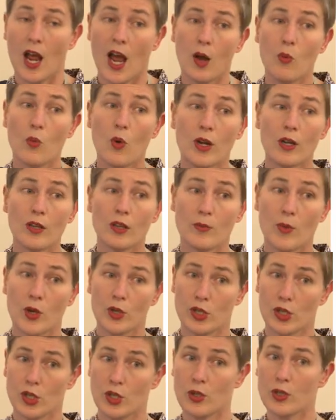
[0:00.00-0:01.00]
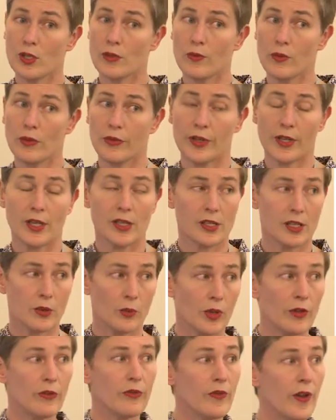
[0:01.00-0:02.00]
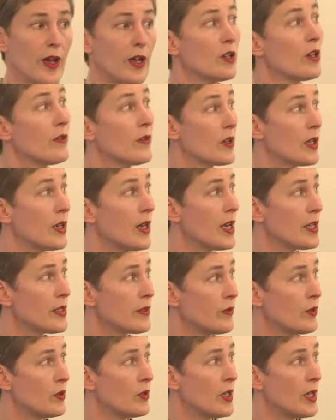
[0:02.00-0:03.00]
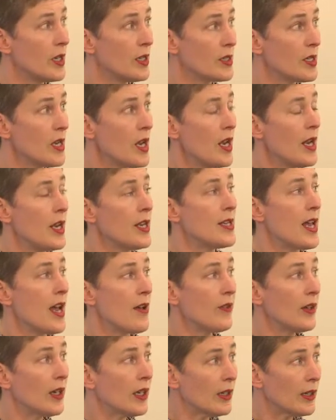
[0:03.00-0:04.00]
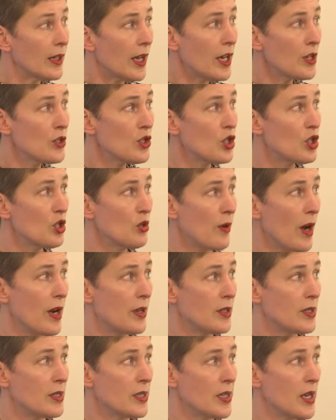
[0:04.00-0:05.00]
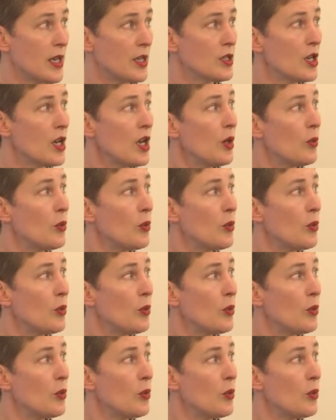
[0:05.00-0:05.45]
And one of the most useful things that we've found over the last few years is having a large curated set,